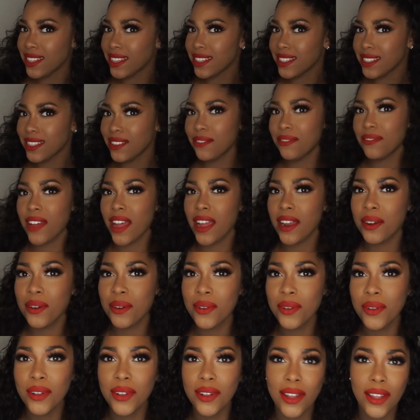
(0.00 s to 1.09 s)
is the
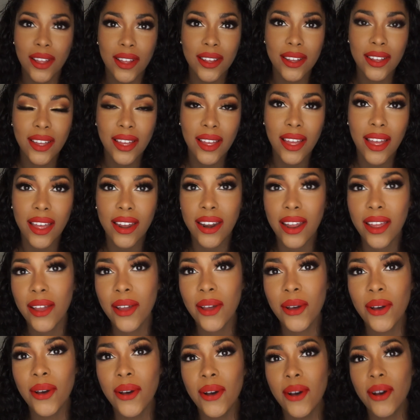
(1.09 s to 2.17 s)
final look, and I
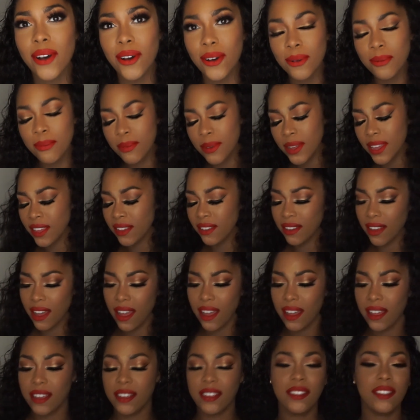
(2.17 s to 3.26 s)
hope you
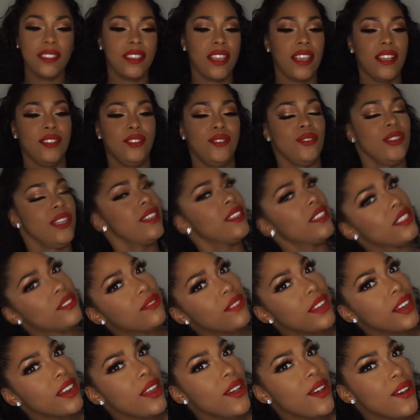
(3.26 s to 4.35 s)
guys enjoyed this
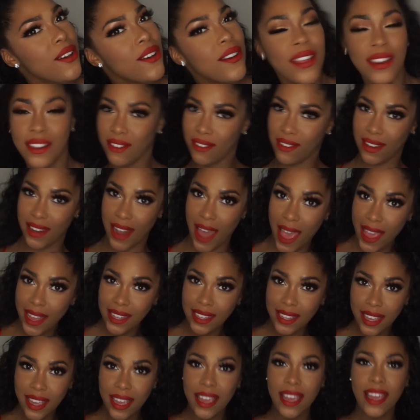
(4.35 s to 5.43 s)
video and you
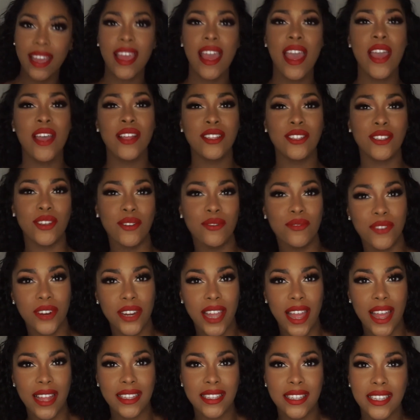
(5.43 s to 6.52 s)
like it. Don't
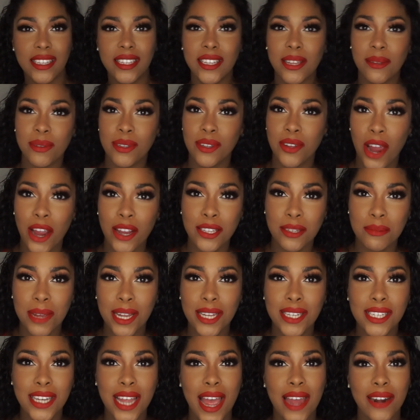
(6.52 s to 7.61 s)
forget to subscribe to my
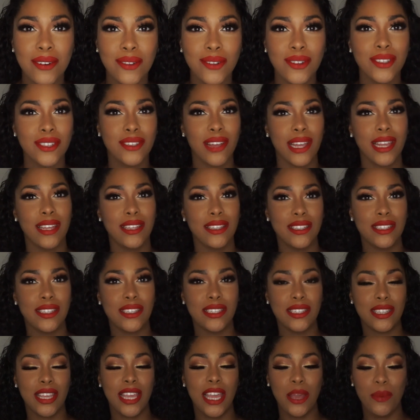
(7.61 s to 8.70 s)
channel so I can
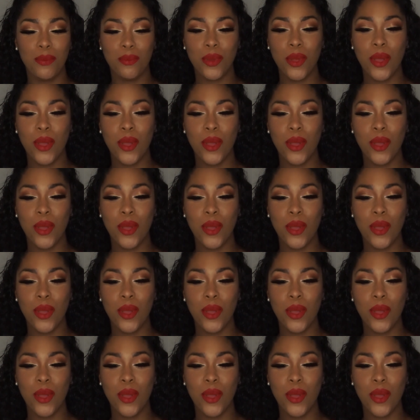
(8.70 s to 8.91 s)
keep